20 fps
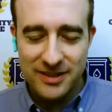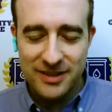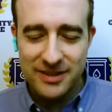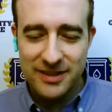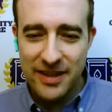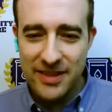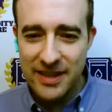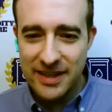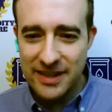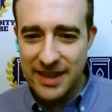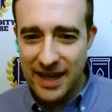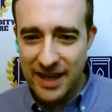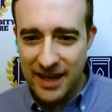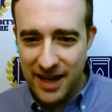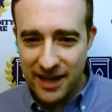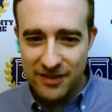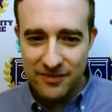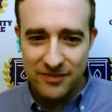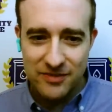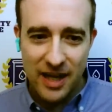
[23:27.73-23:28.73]
because I think that
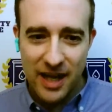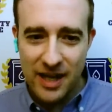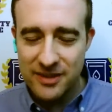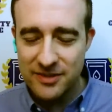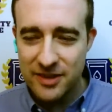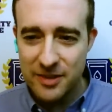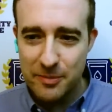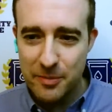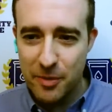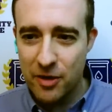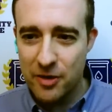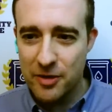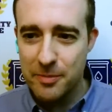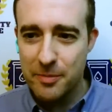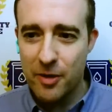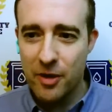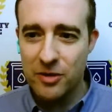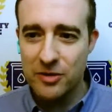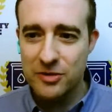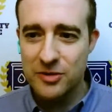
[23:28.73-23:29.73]
kind of ties in part
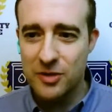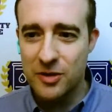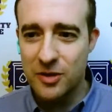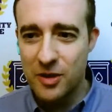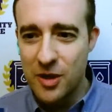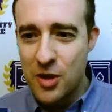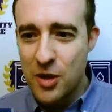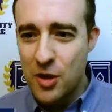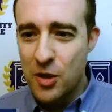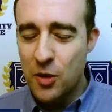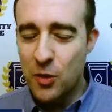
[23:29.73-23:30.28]
and parcel